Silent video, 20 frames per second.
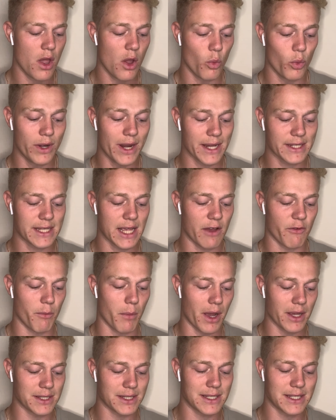We next have
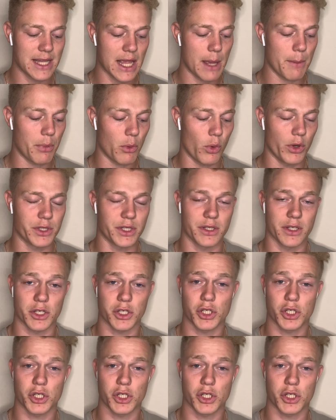my SIP, which is a